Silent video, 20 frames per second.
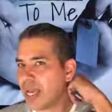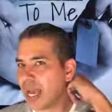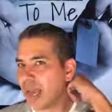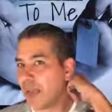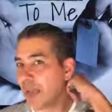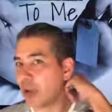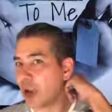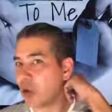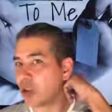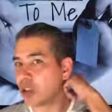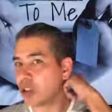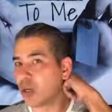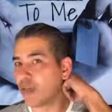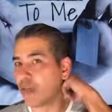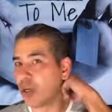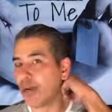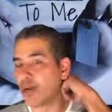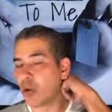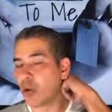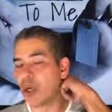And then also, if you
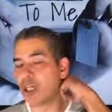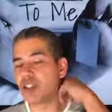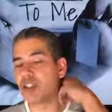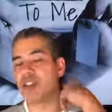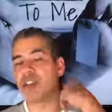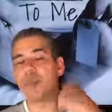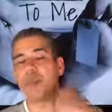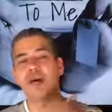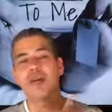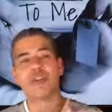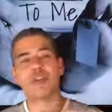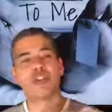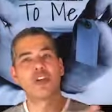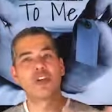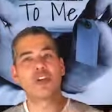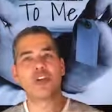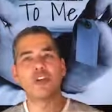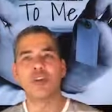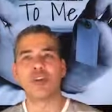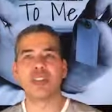have questions about the
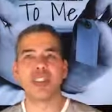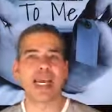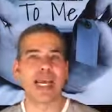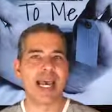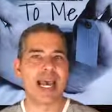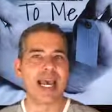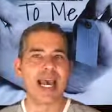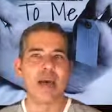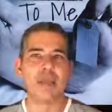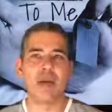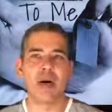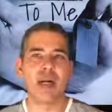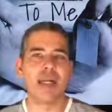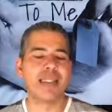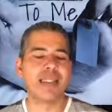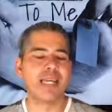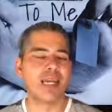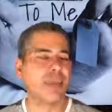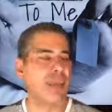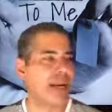church, or you say, "Hey, I'm ready to
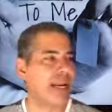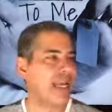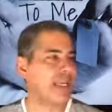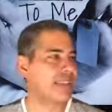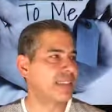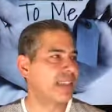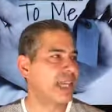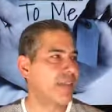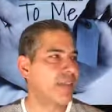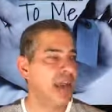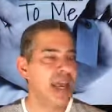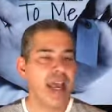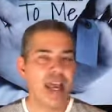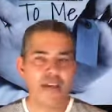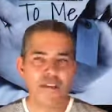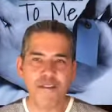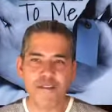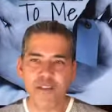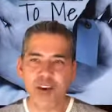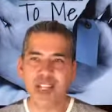take my next step,"
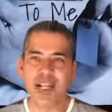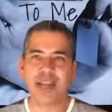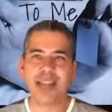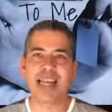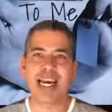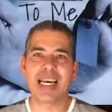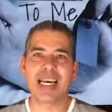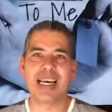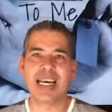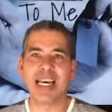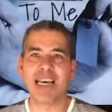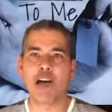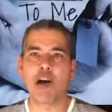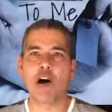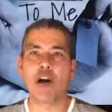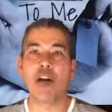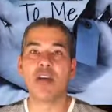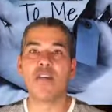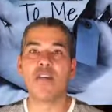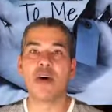fill out that Connect
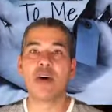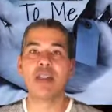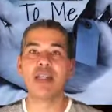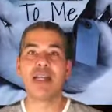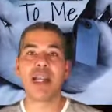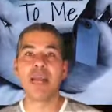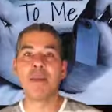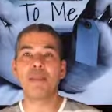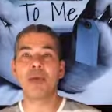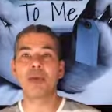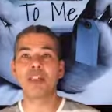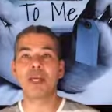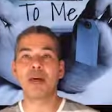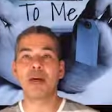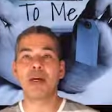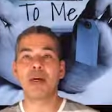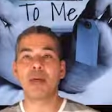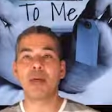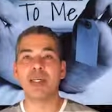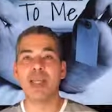card. If you're in the Naples
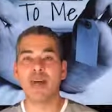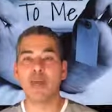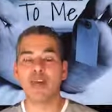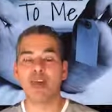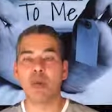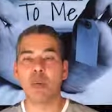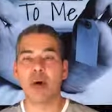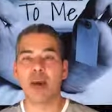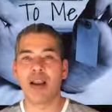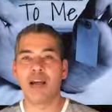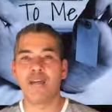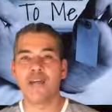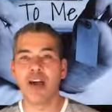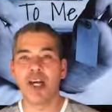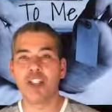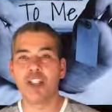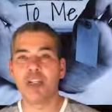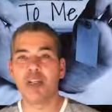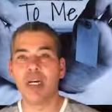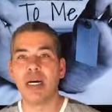area, we definitely want to
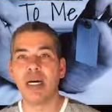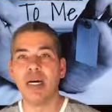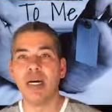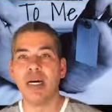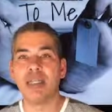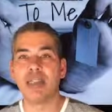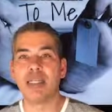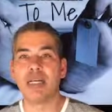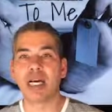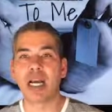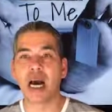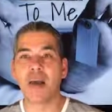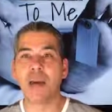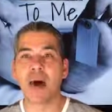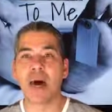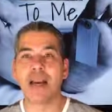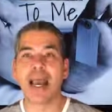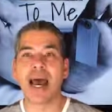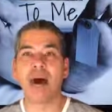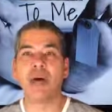invite you to, to come
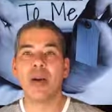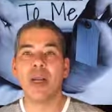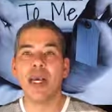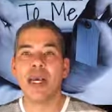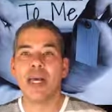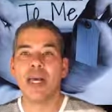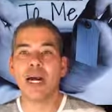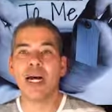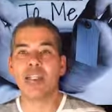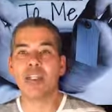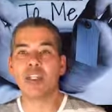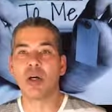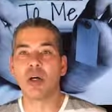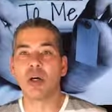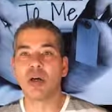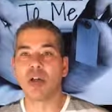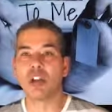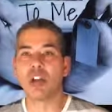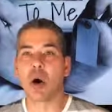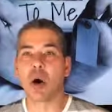on out uh,
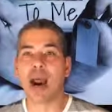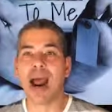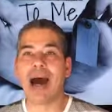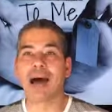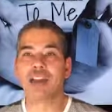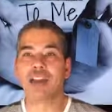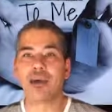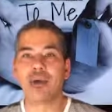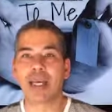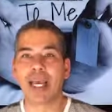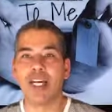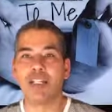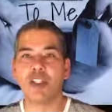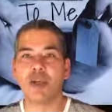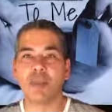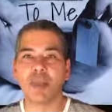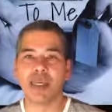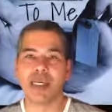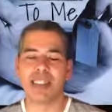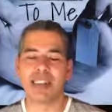to, to our house location
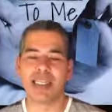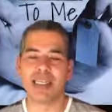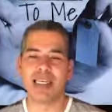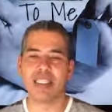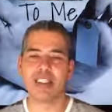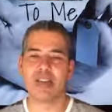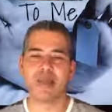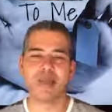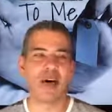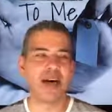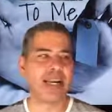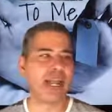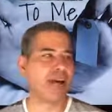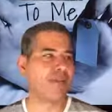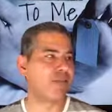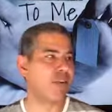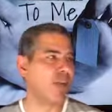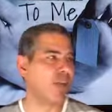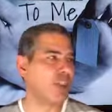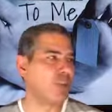because it gets fun
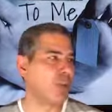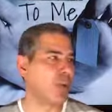after this.